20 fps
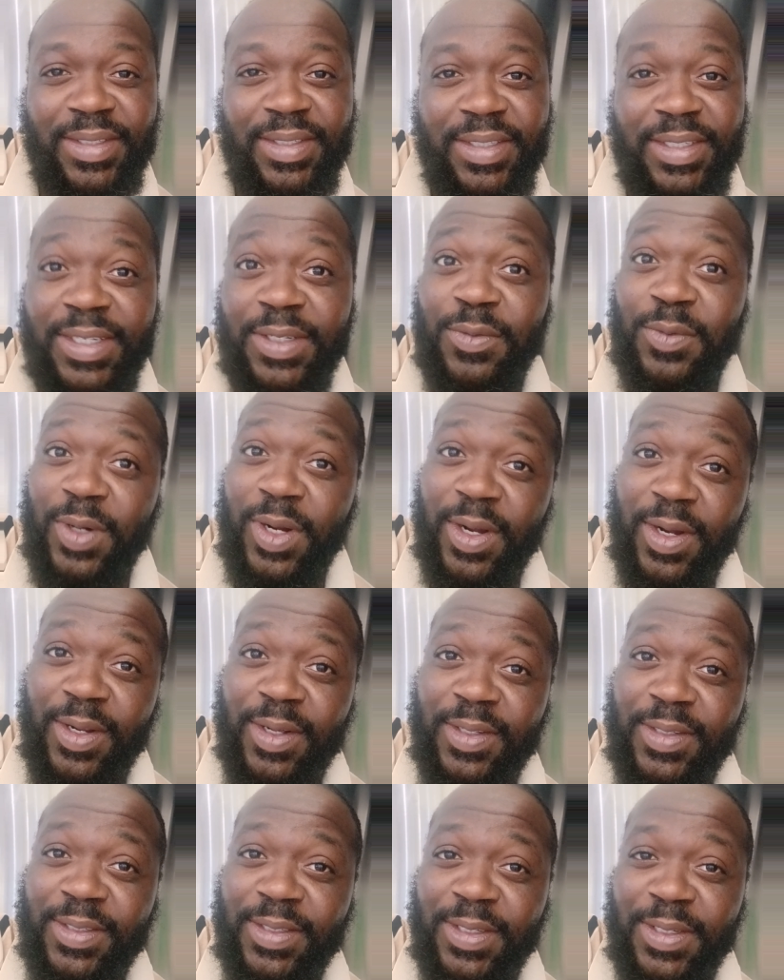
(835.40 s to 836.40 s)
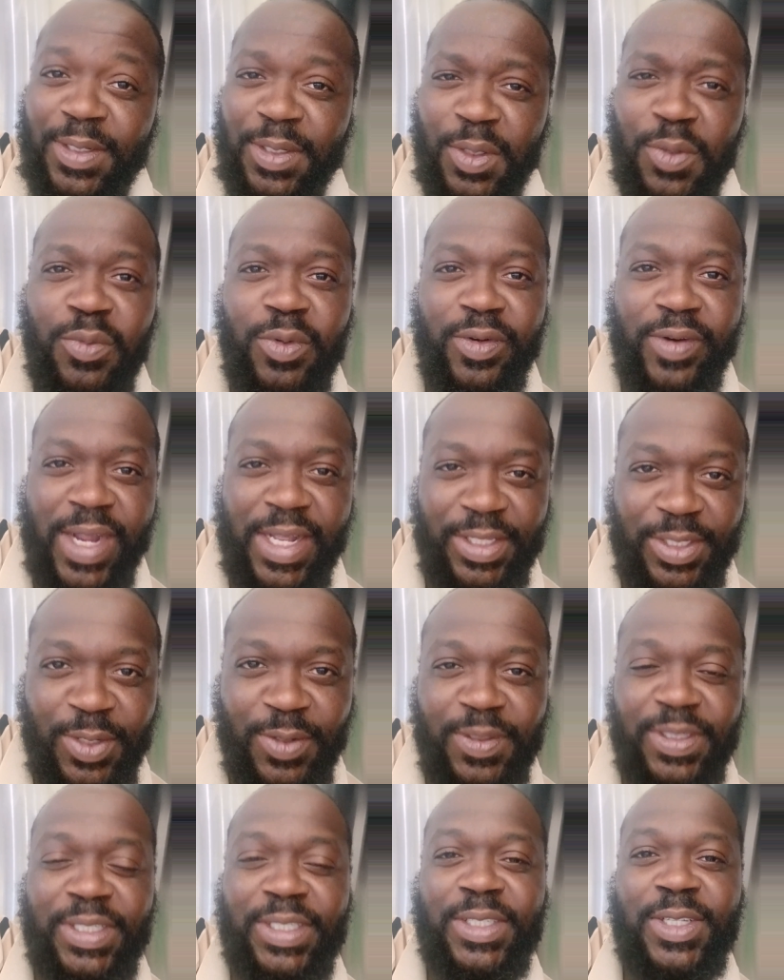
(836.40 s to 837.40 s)
Good world. We're at
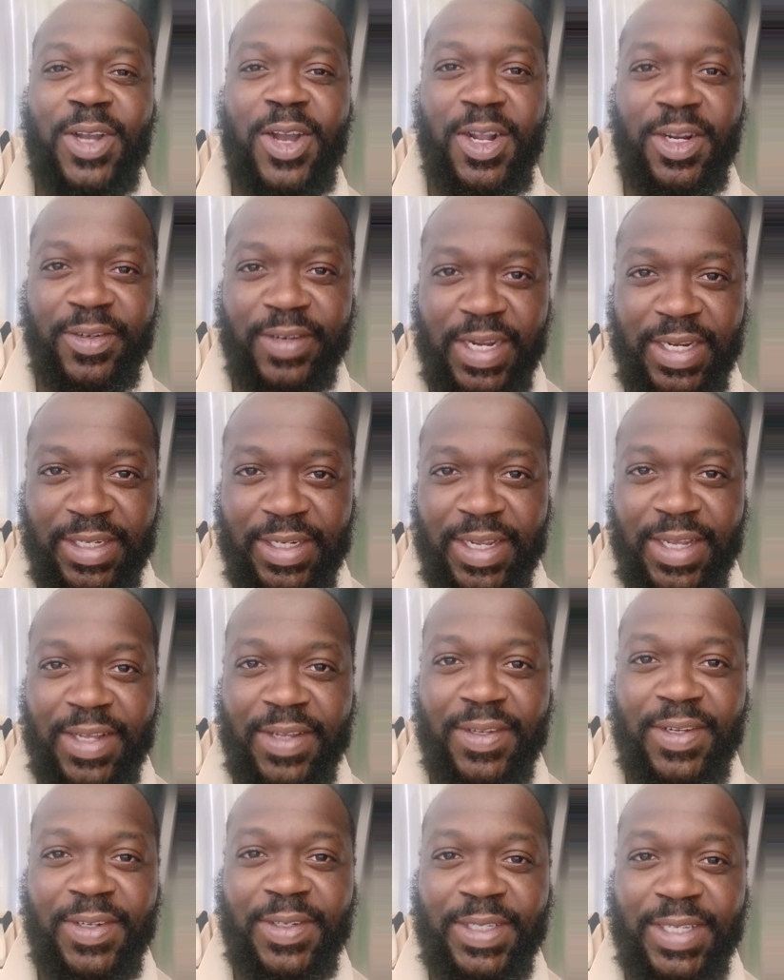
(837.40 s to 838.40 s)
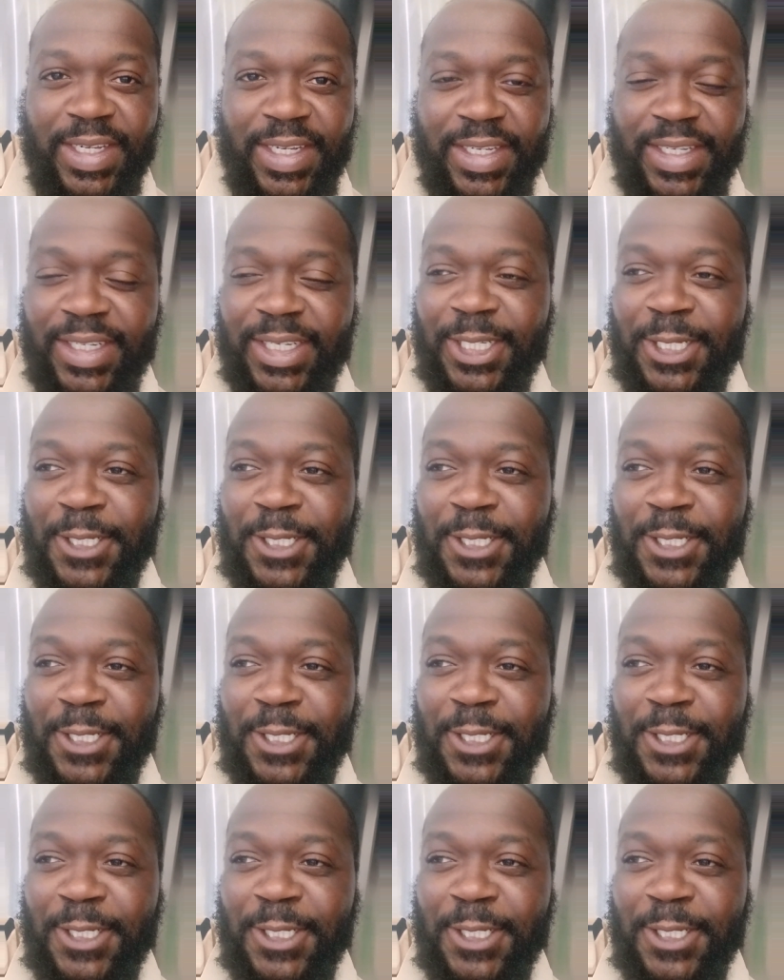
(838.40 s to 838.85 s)
Tony Stark right now, okay?